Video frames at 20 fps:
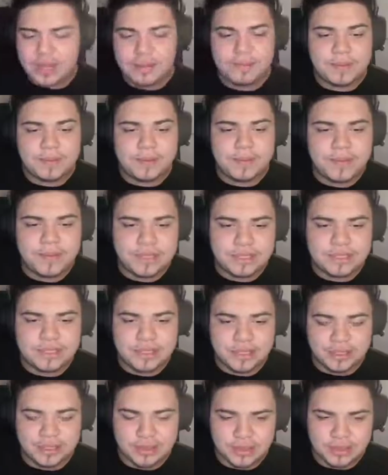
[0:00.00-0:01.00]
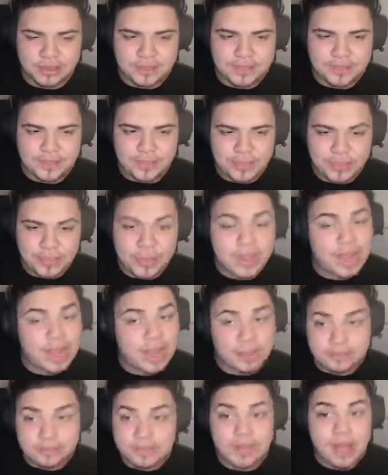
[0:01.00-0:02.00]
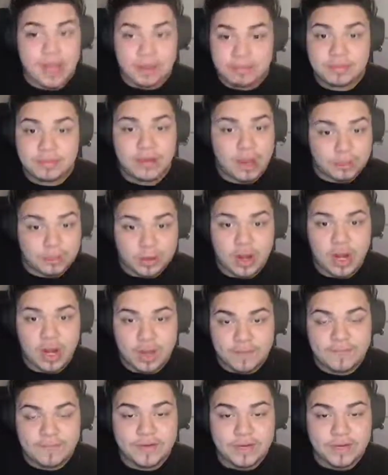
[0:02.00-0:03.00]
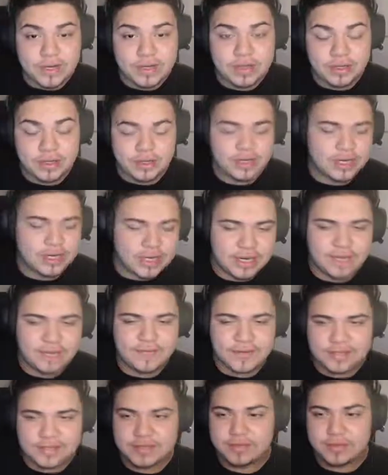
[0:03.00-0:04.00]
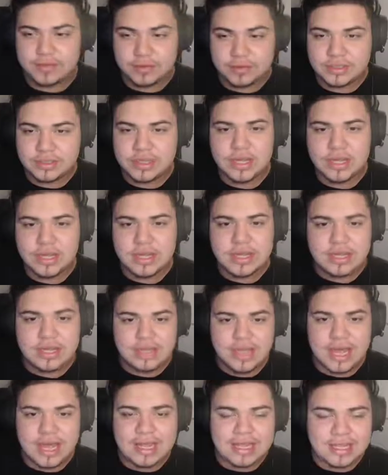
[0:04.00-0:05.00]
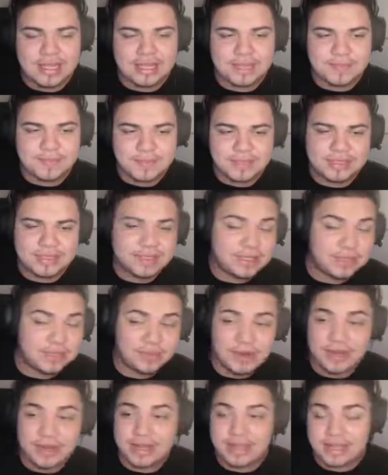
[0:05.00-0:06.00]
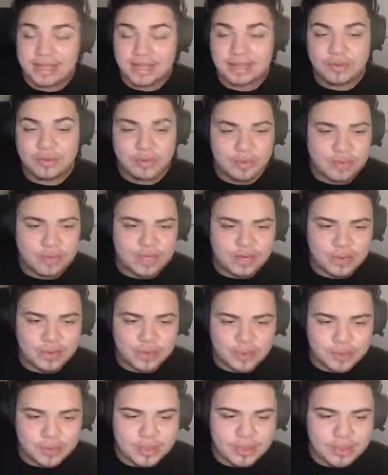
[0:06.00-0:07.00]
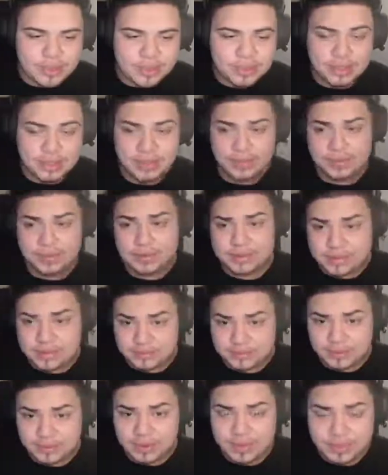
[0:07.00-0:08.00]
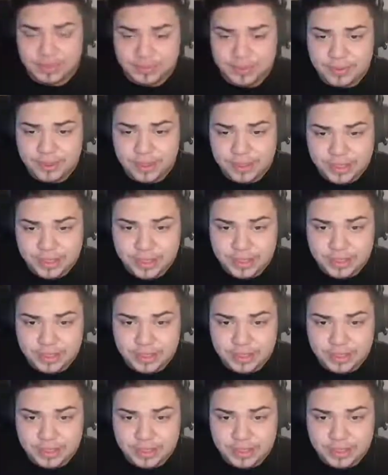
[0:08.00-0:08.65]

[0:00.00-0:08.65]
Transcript: Because like look, I'm I'm I'm confident they're gonna get a defensive boost that that's basically why. Like when they awoken, they were pr they're pretty good.